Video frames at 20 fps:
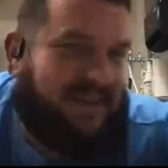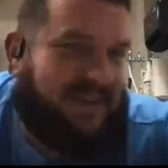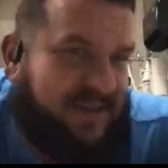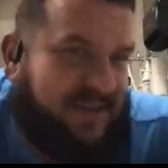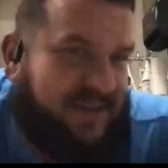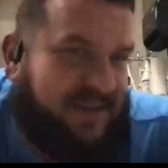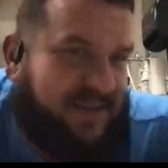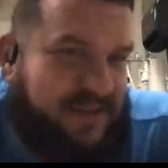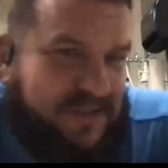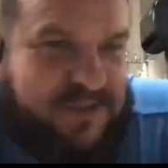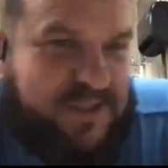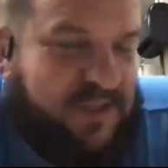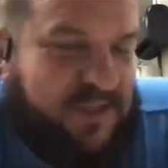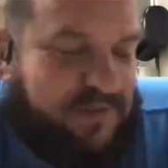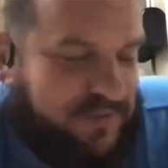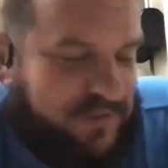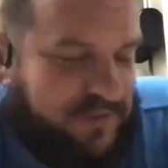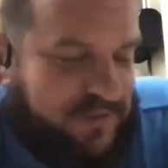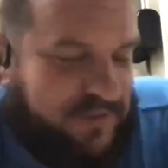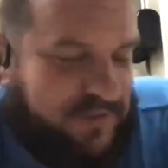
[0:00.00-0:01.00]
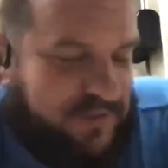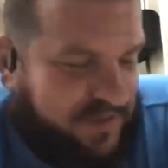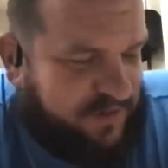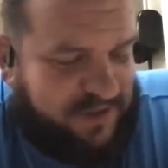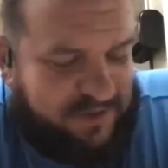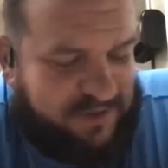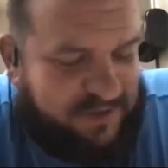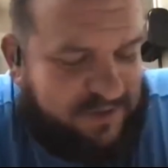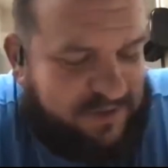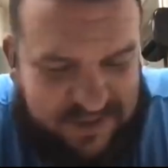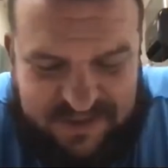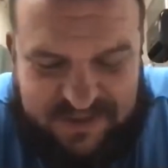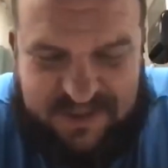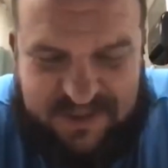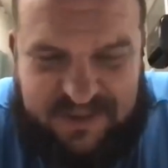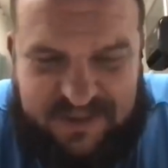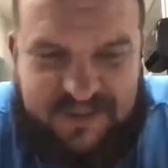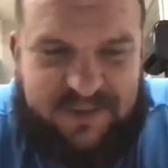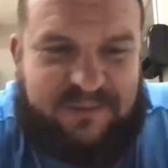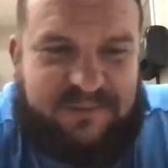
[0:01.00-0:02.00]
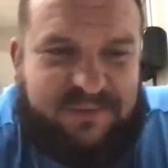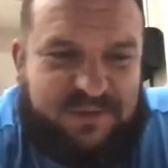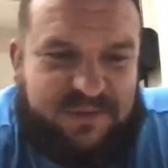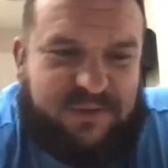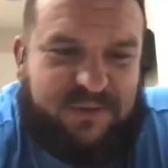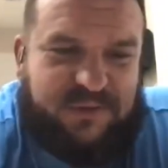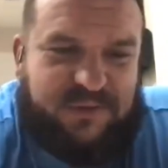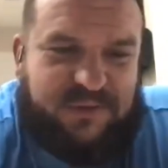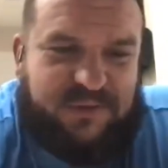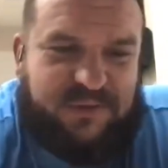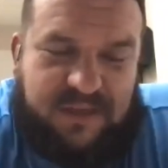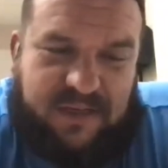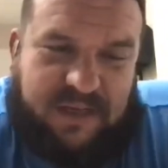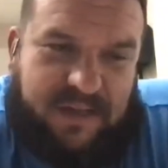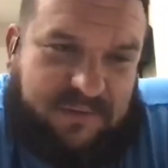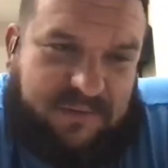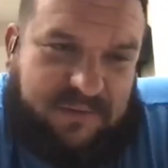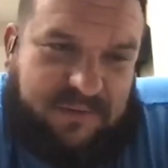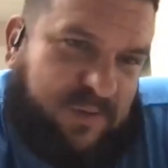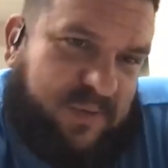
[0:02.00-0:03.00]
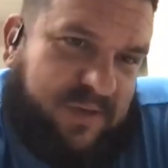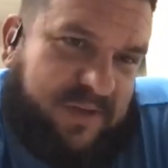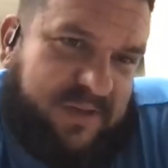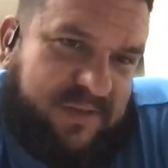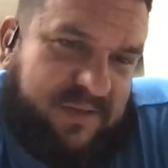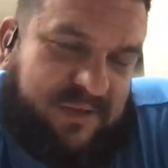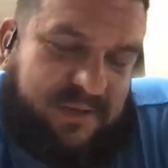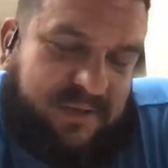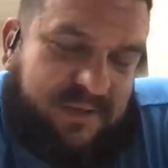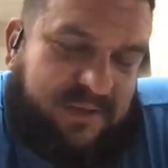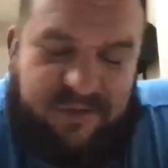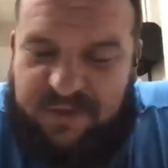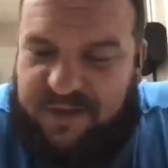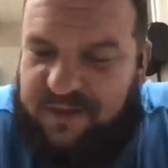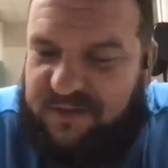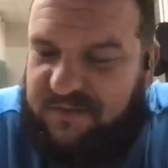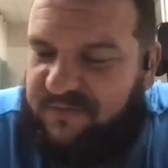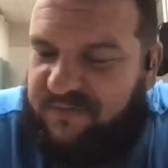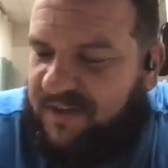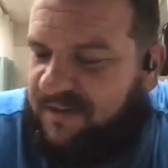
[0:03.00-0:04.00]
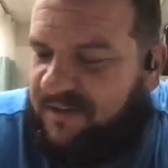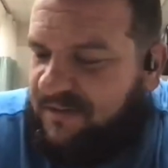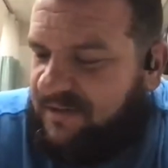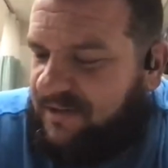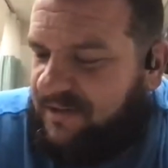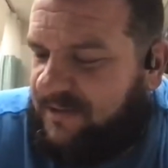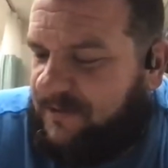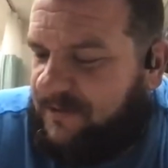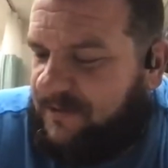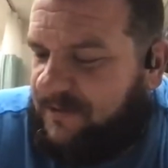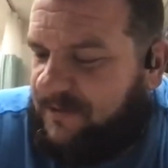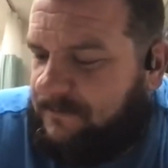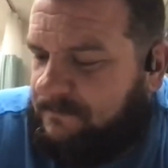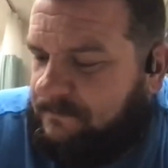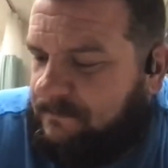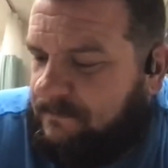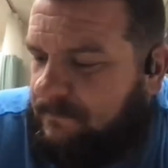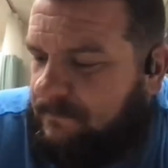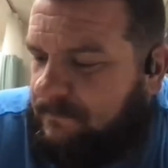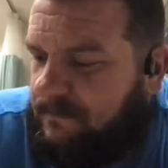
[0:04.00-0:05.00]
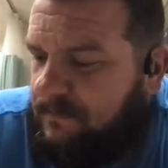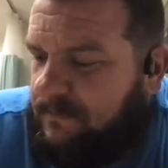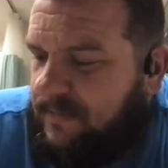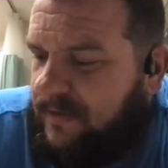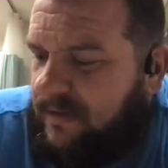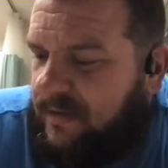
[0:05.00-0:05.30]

I didn't save it the other day when I set it up, so I have to go back in there and create the file again.